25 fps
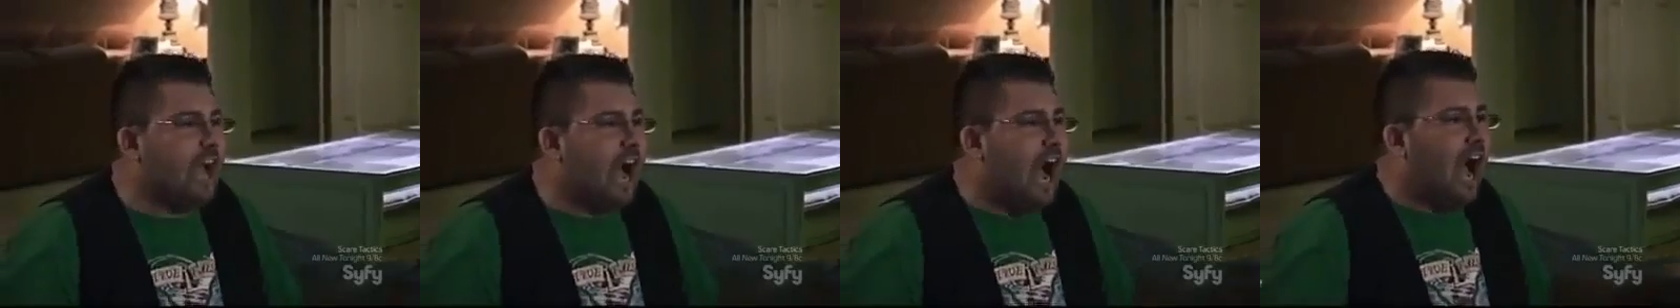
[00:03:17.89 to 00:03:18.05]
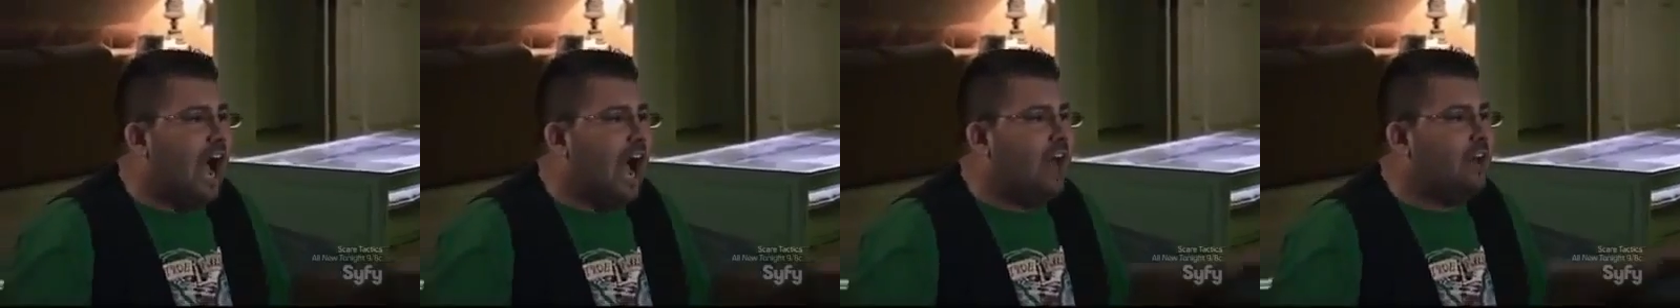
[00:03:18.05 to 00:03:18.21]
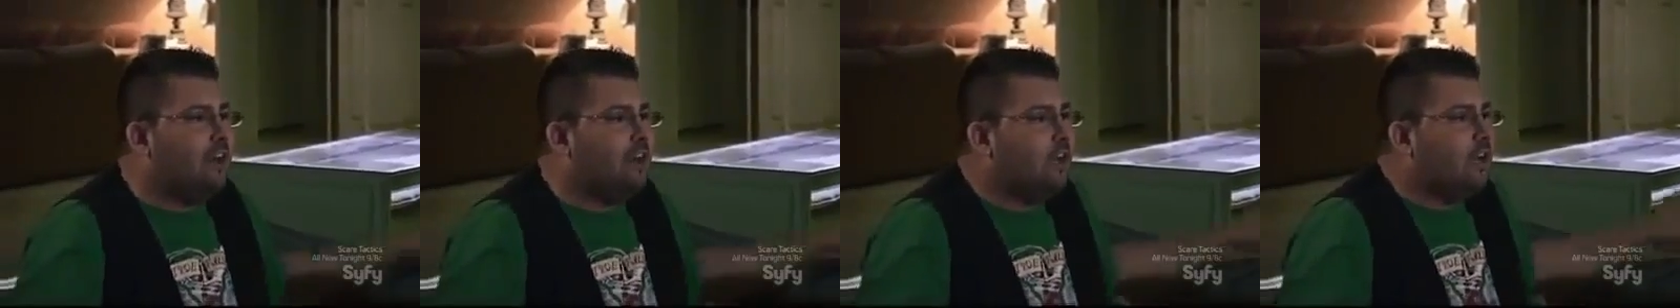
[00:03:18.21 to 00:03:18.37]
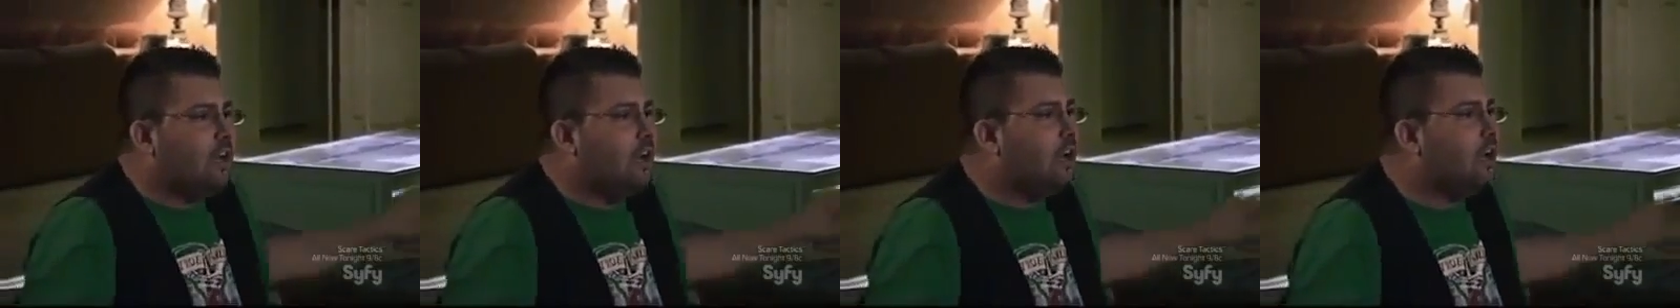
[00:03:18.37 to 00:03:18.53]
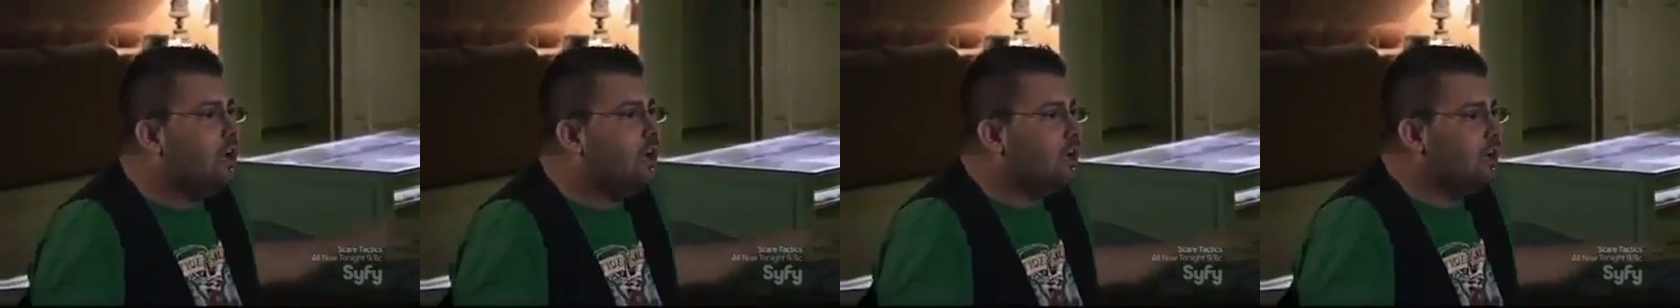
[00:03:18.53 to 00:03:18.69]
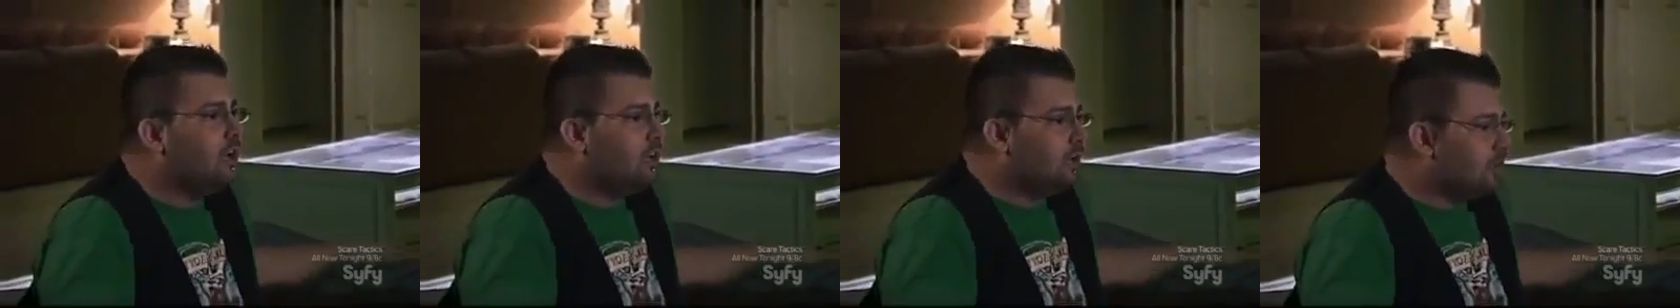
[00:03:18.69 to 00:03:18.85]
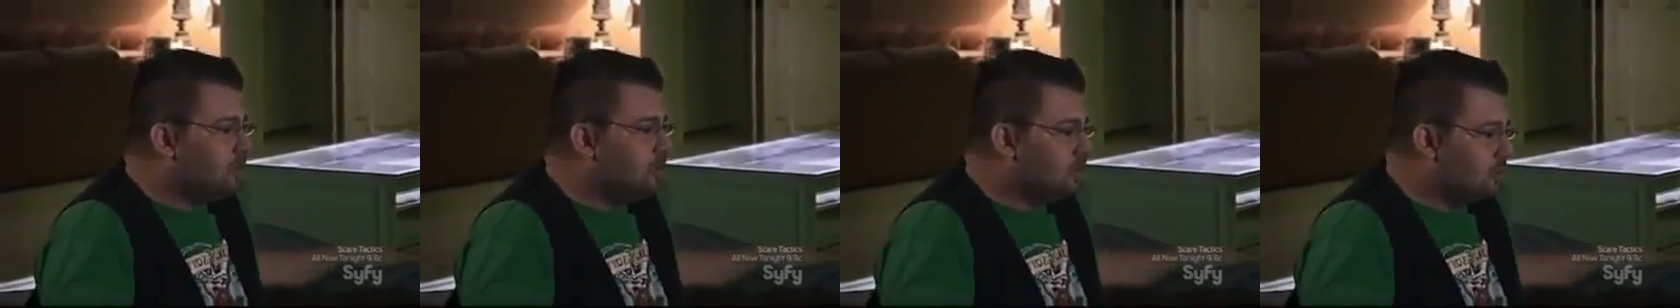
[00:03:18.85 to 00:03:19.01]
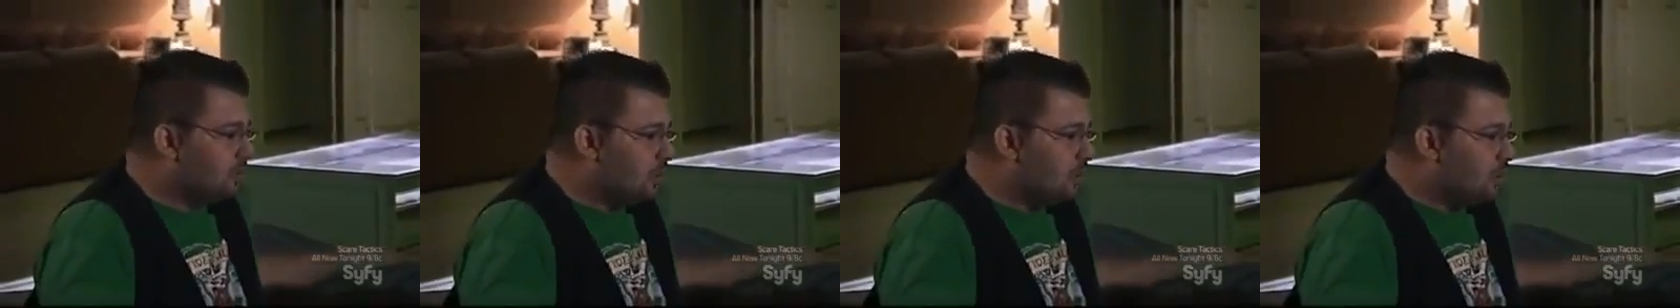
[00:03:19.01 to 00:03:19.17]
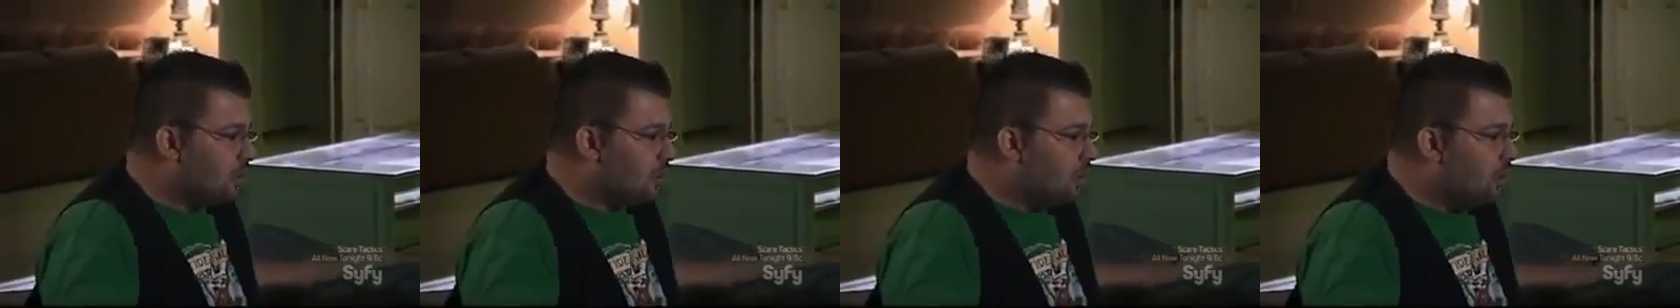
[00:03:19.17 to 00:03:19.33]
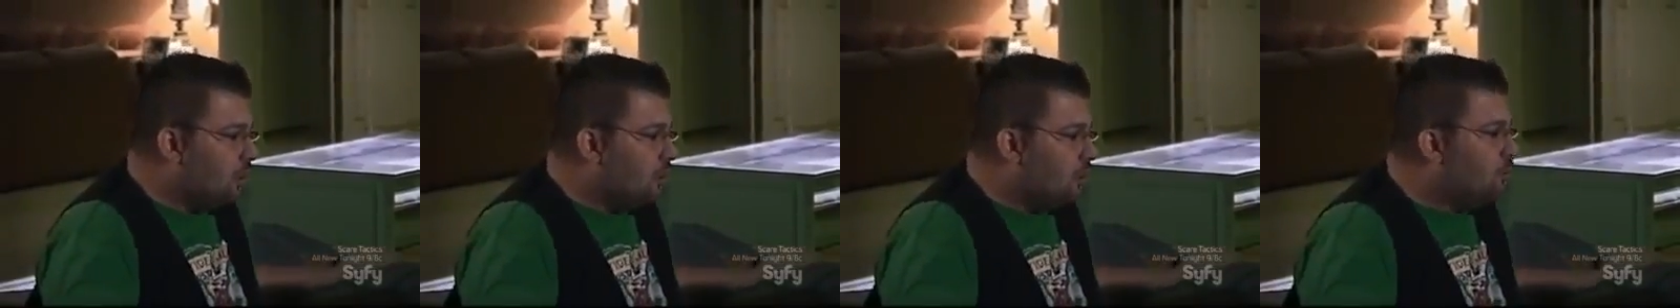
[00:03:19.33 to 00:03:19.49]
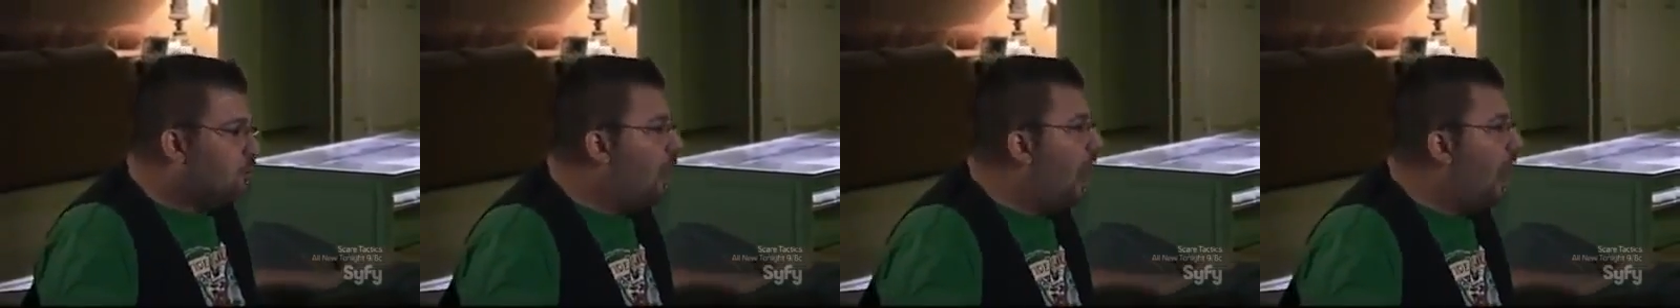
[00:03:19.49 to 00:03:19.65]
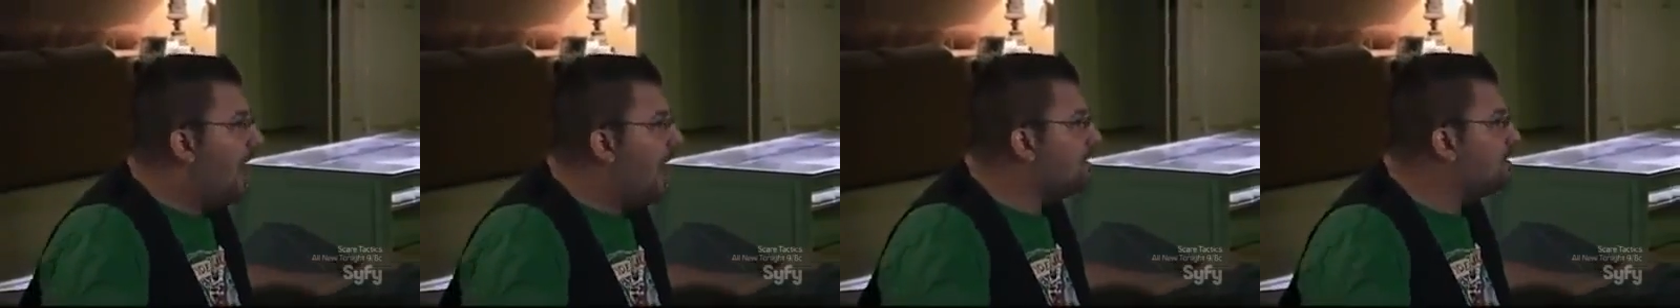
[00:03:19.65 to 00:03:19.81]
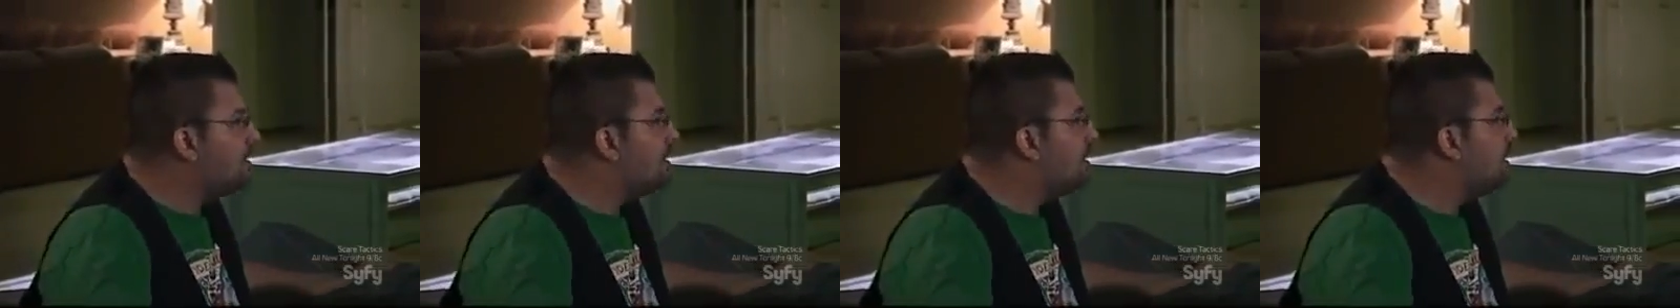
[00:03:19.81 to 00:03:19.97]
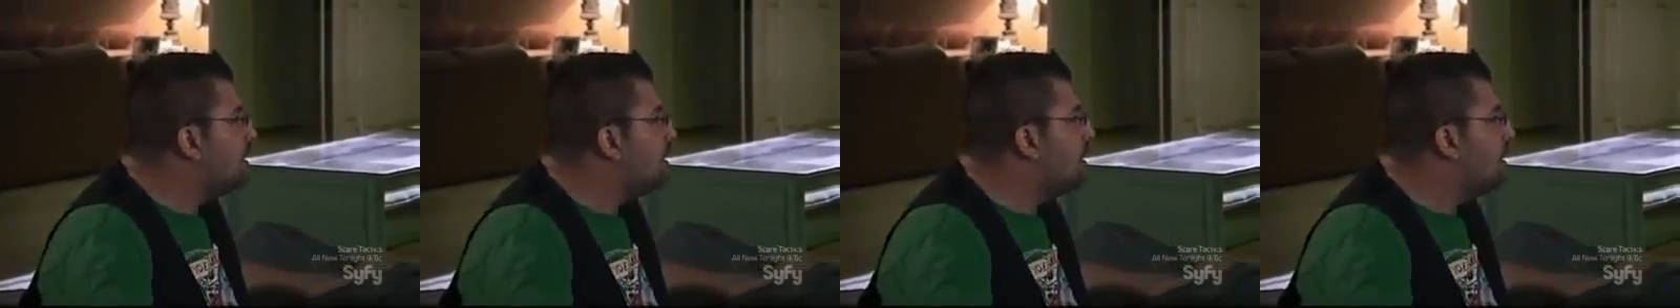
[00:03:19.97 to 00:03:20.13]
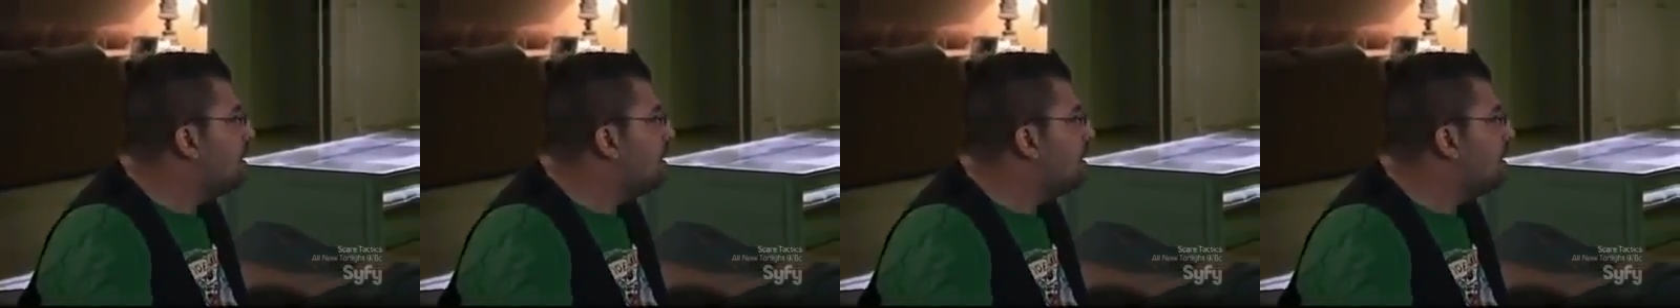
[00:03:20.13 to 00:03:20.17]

god! What?